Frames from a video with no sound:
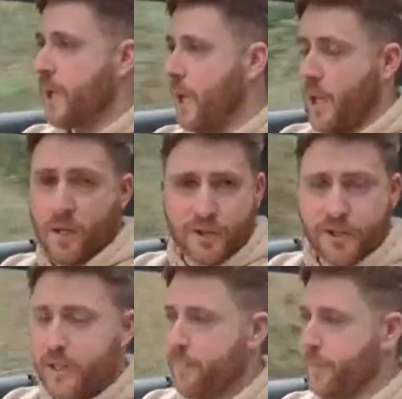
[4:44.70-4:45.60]
Last
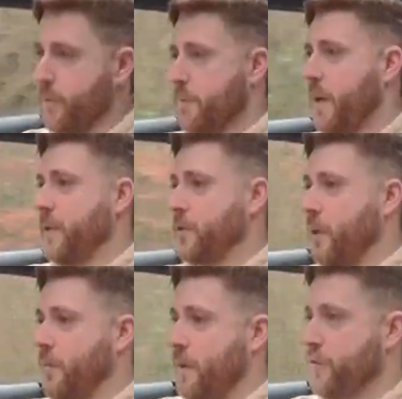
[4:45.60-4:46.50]
year, I was paying
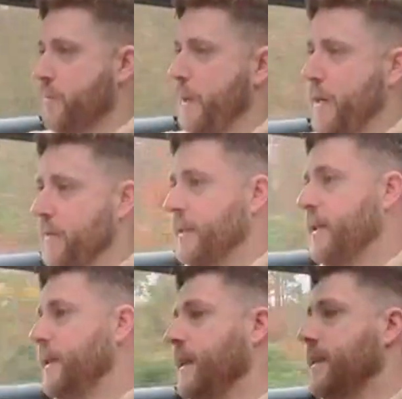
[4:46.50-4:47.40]
£1,200 a
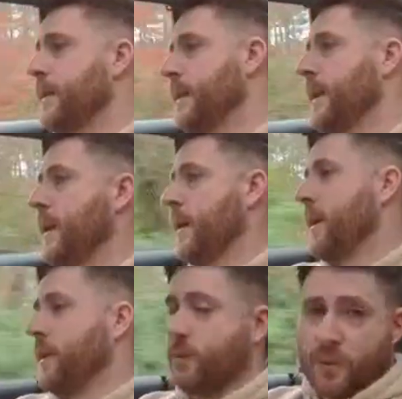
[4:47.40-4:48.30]
year
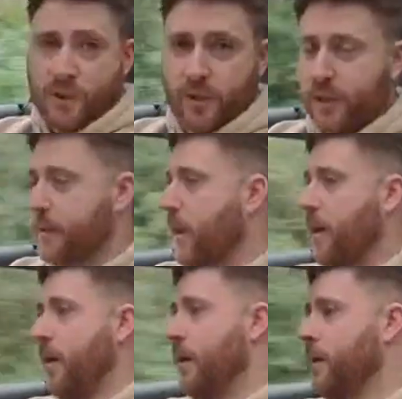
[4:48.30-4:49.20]
to insure this
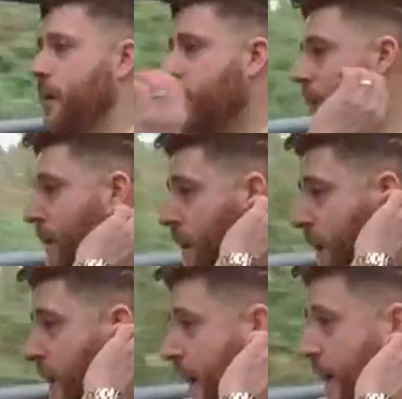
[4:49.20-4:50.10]
car,
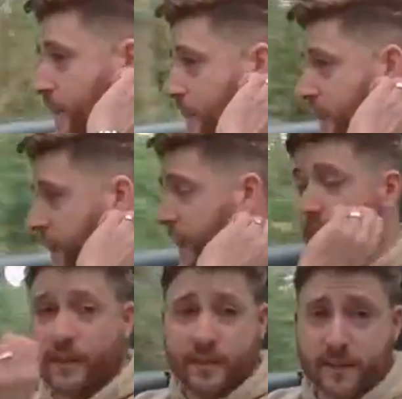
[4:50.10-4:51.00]
and yeah,
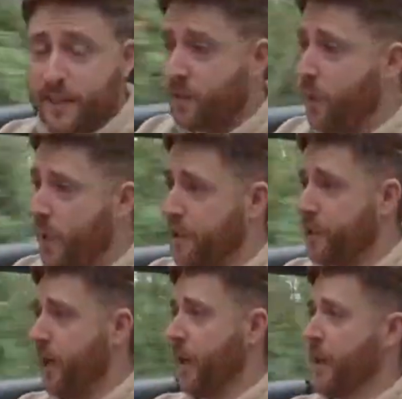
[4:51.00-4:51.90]
that's quite a
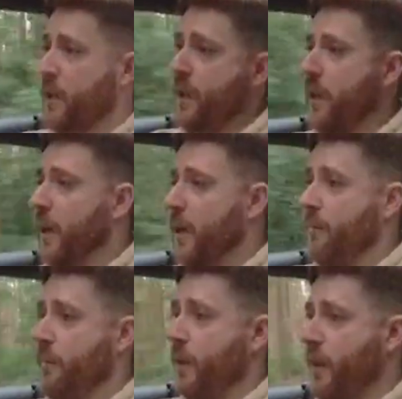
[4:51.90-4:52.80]
chunk.
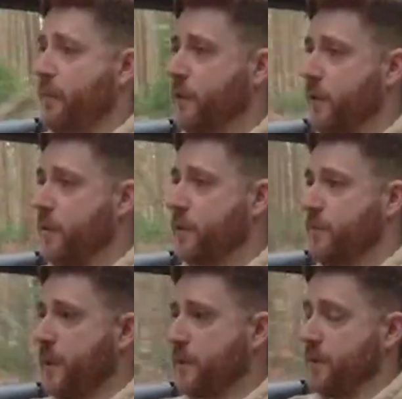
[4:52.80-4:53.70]
But I've got some
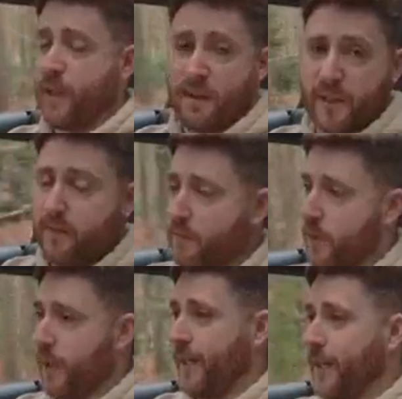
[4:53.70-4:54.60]
bits on there I don't
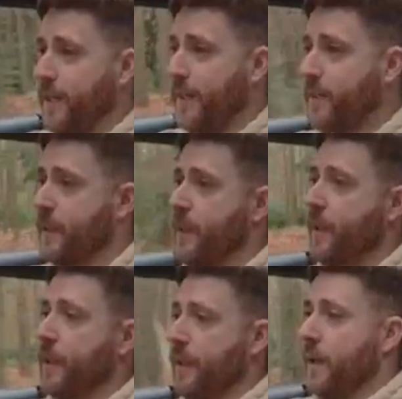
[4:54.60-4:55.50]
really need,
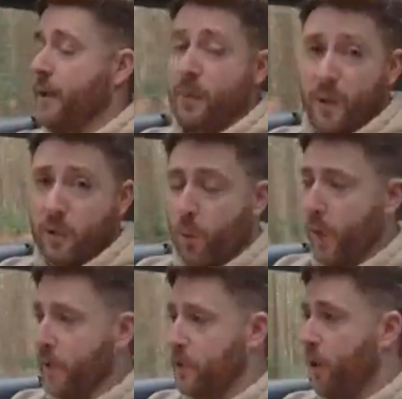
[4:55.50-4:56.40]
but I'm not
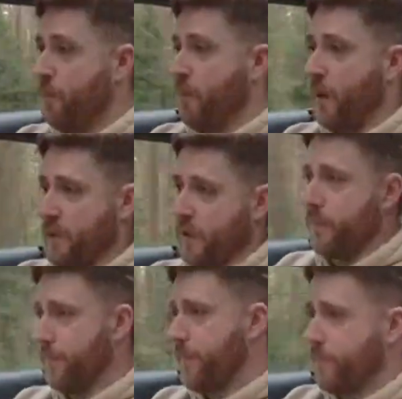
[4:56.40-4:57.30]
willing to compromise on.
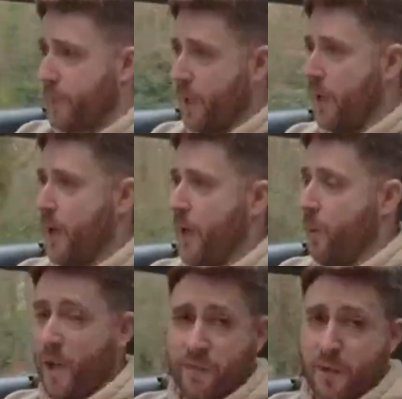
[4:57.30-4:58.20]

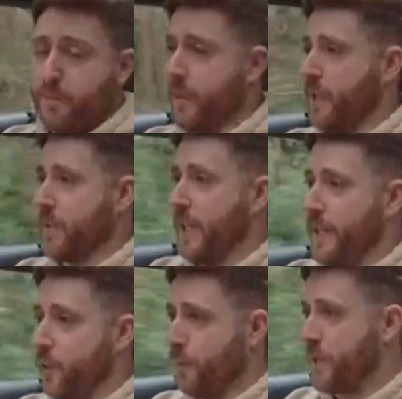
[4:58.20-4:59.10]
One of them is
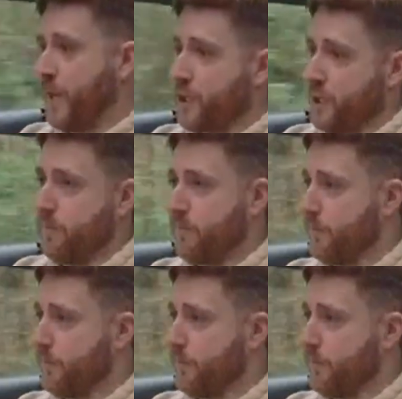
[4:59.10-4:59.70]
legal protection.